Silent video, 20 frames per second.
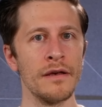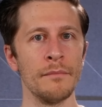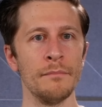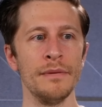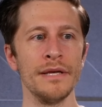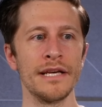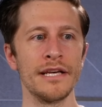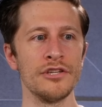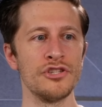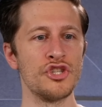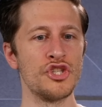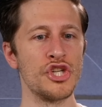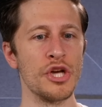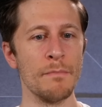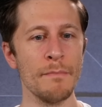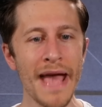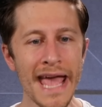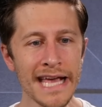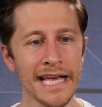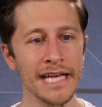because
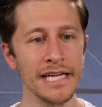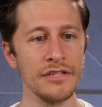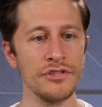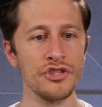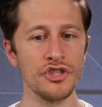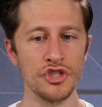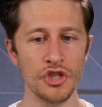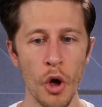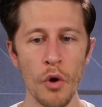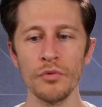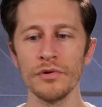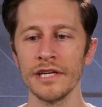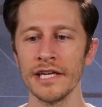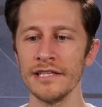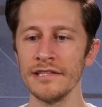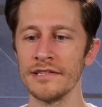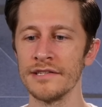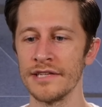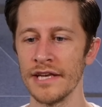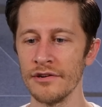Jamaicans don't
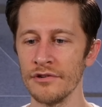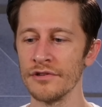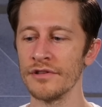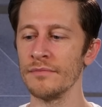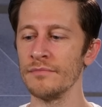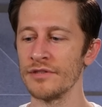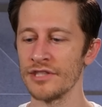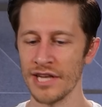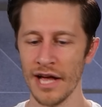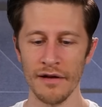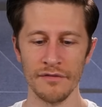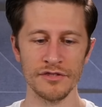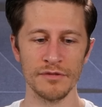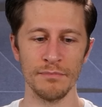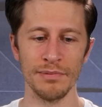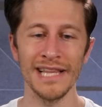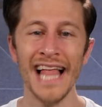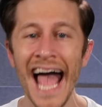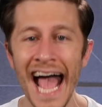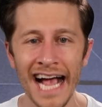consider themselves
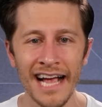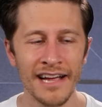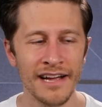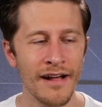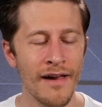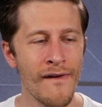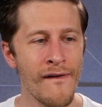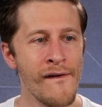black.